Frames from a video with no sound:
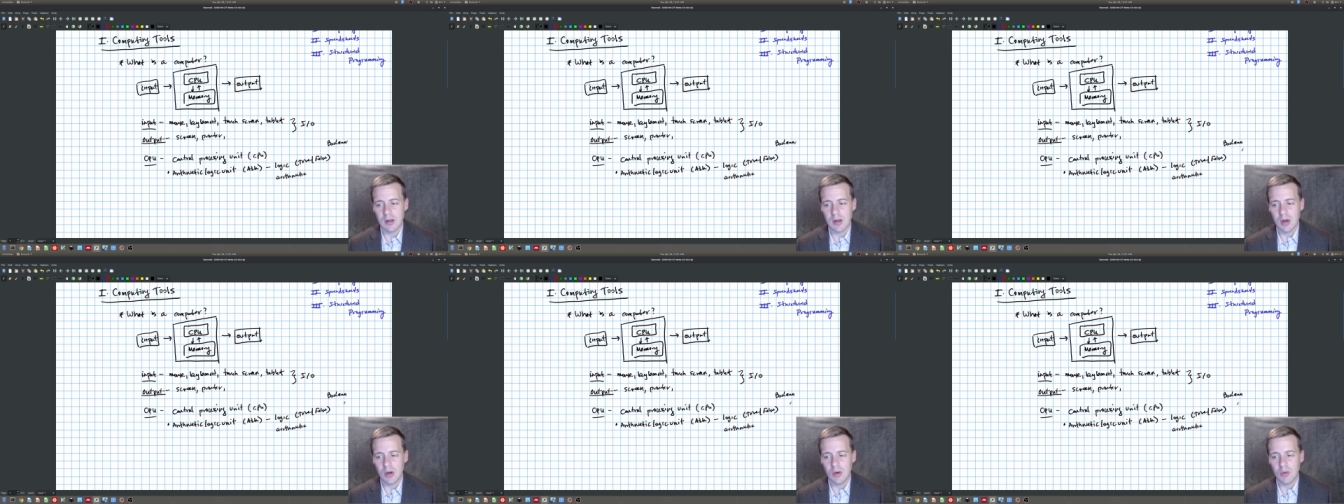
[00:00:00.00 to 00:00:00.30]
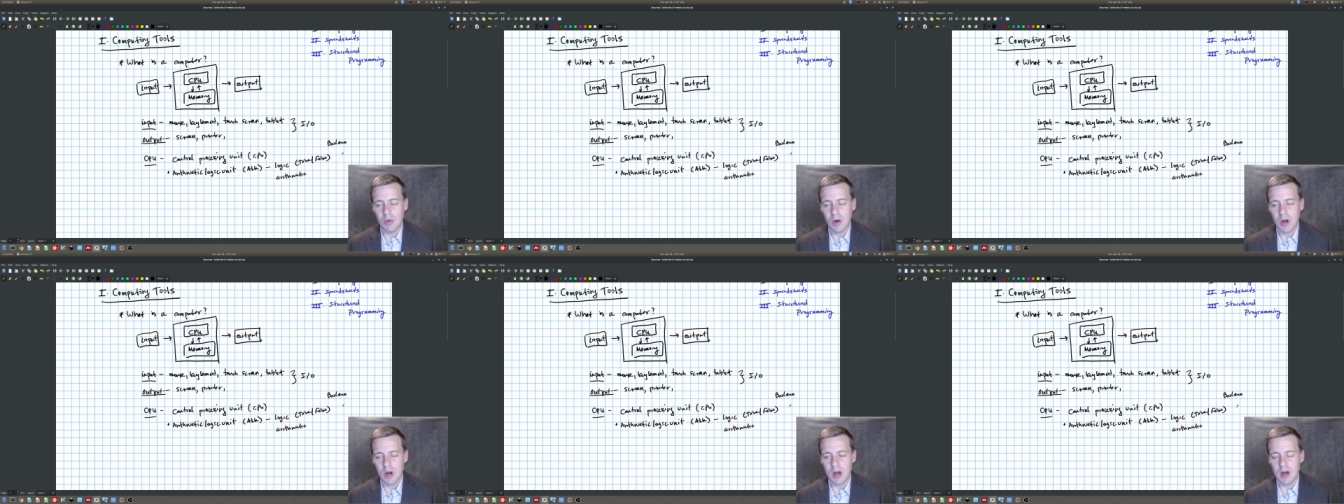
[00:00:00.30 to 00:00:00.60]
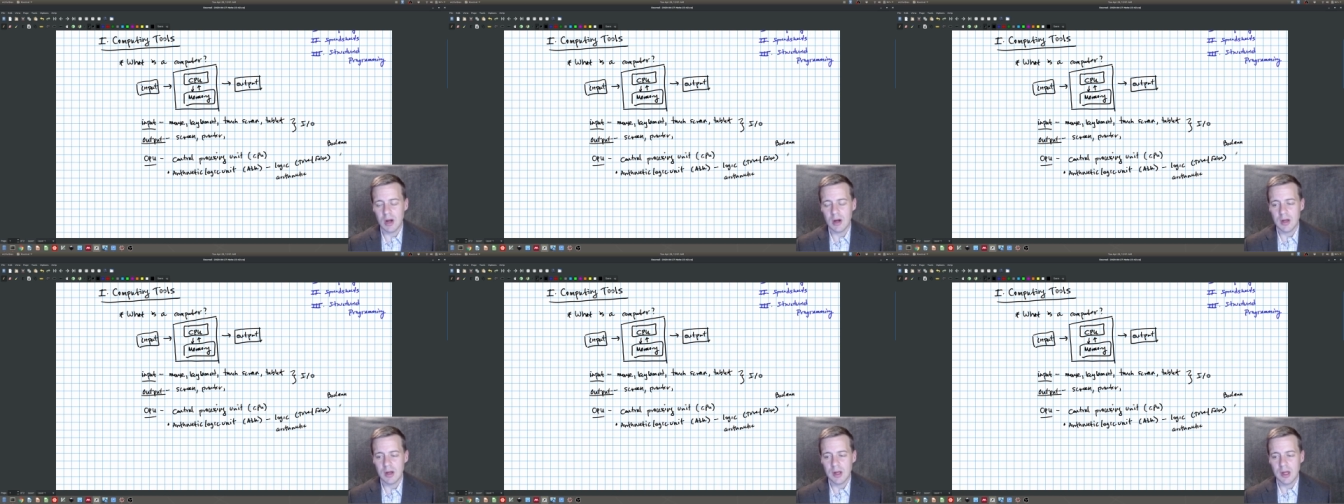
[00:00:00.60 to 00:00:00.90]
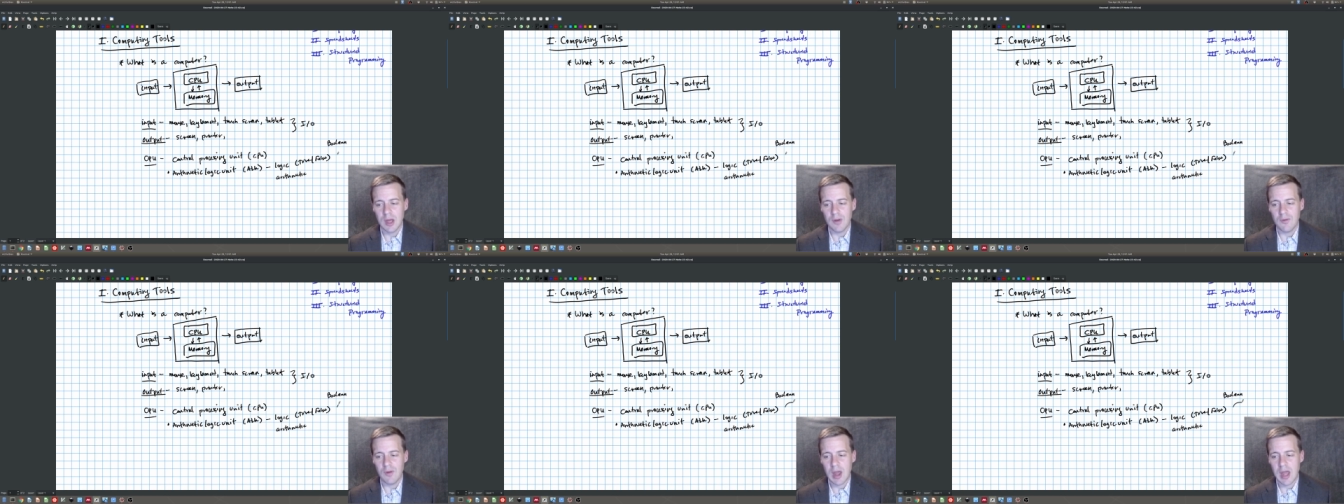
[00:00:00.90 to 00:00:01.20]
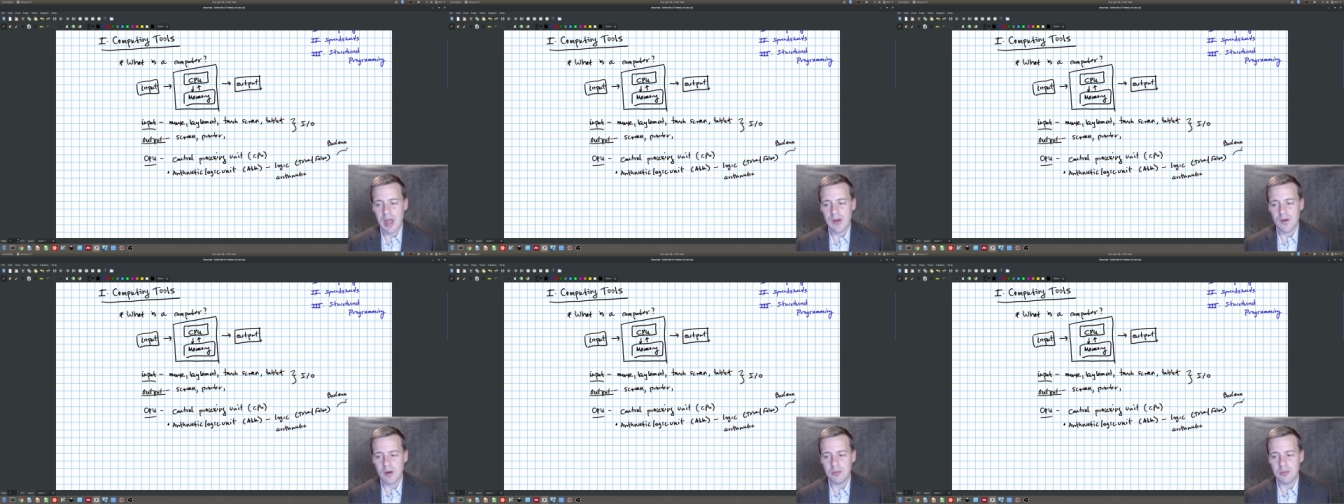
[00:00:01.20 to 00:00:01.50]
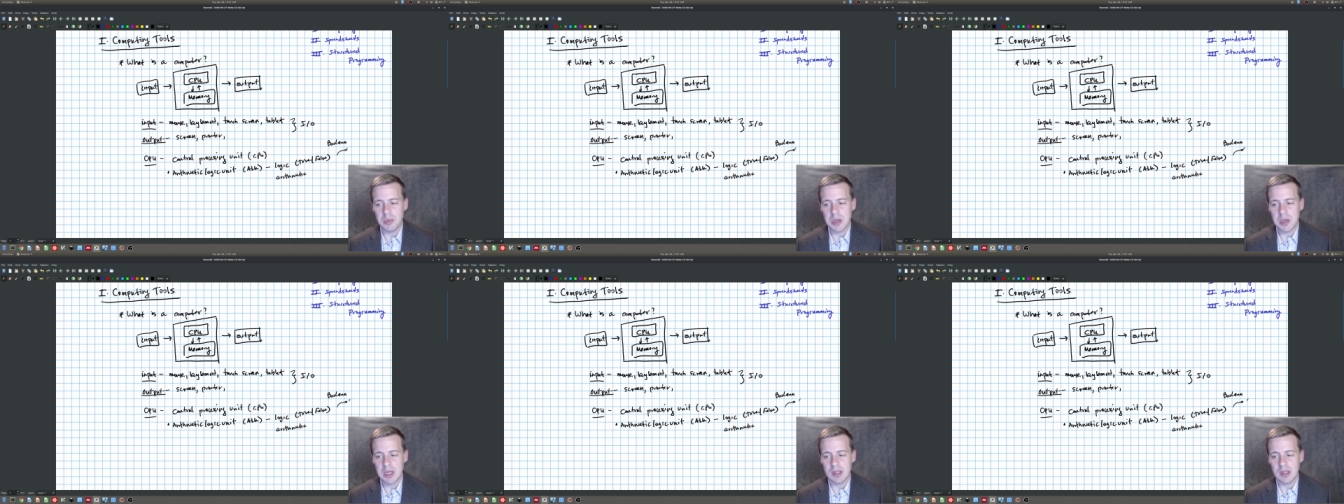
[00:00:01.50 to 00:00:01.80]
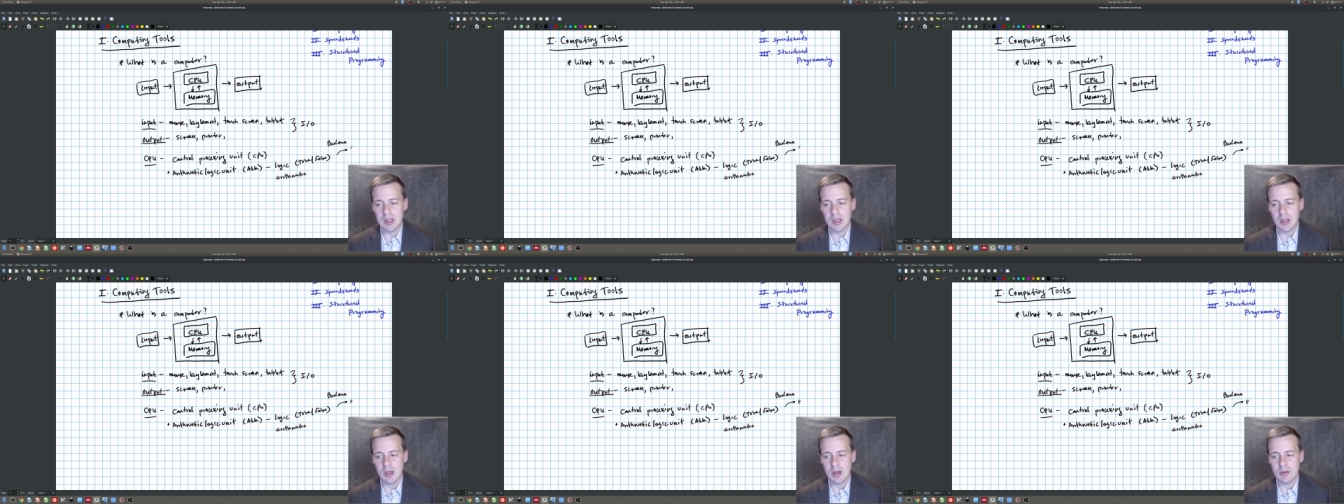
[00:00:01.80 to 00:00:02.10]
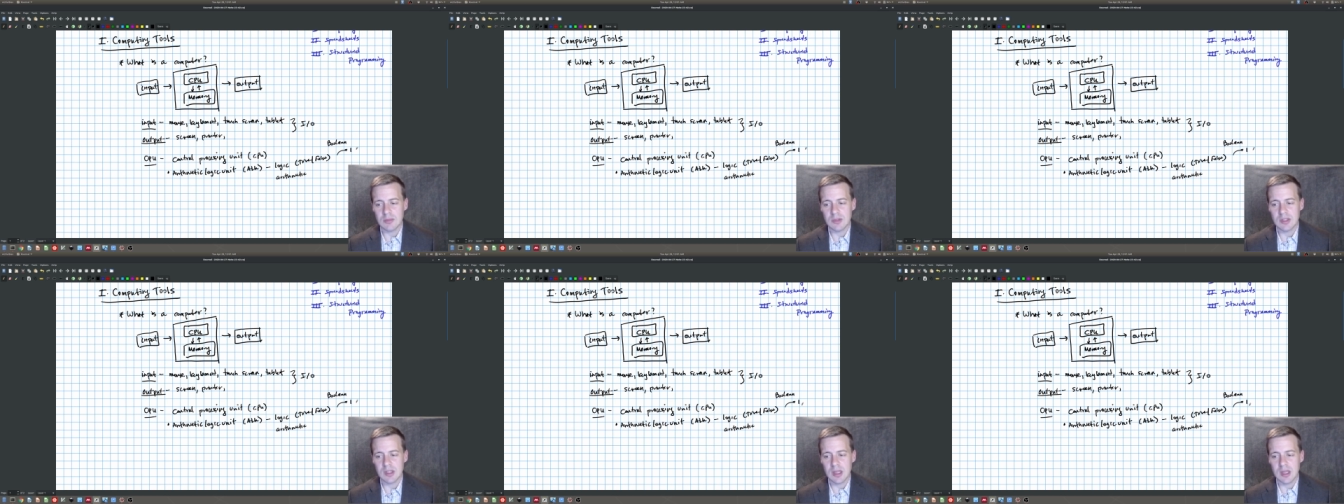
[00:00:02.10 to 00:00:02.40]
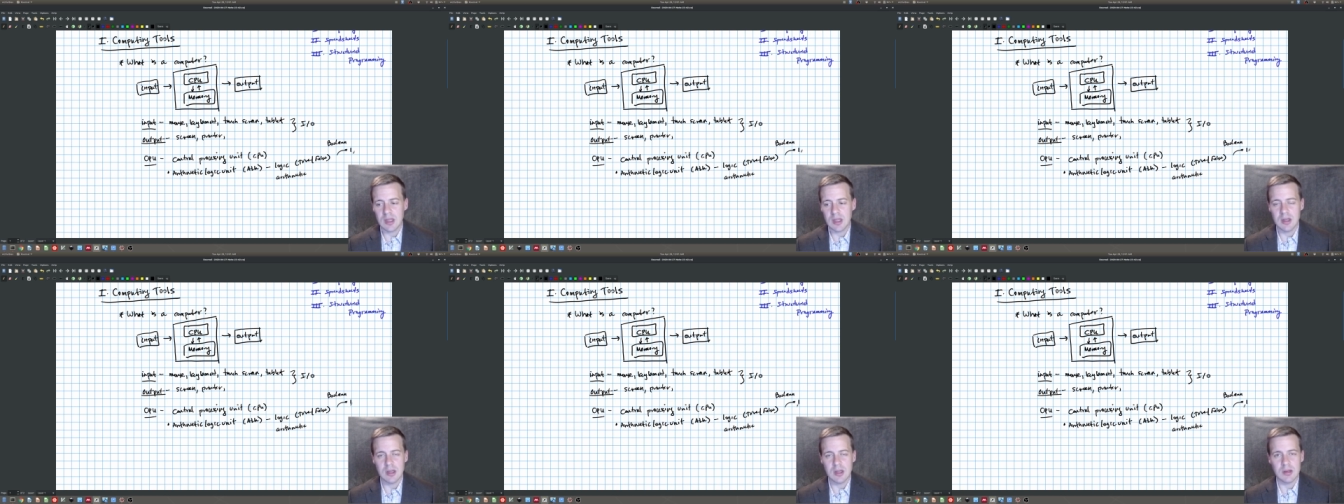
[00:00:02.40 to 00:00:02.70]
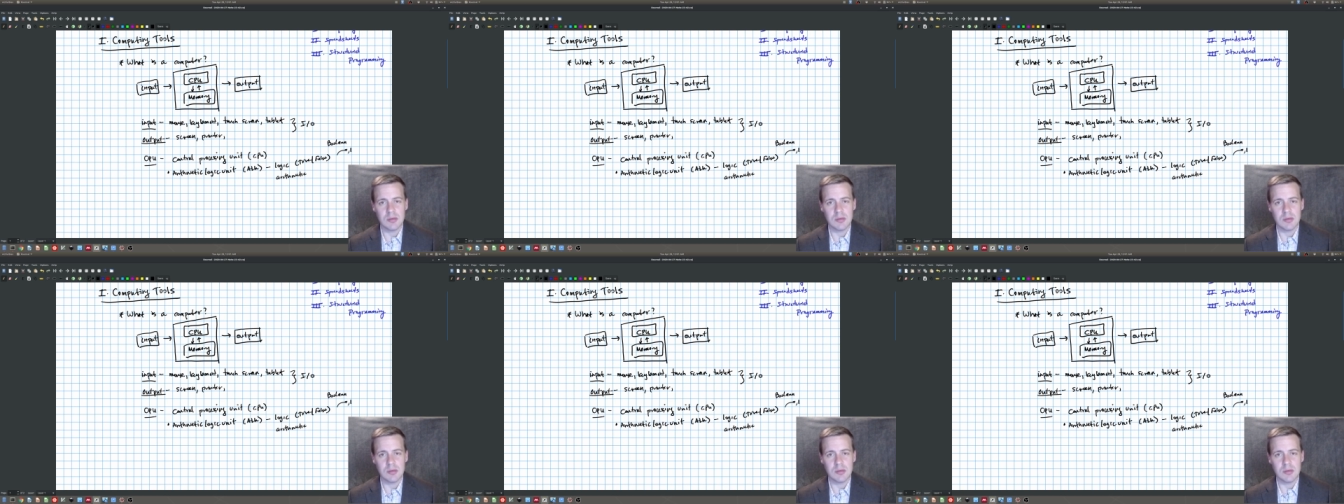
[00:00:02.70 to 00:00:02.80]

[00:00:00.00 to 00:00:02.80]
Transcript: where if I have a bit that comes in, an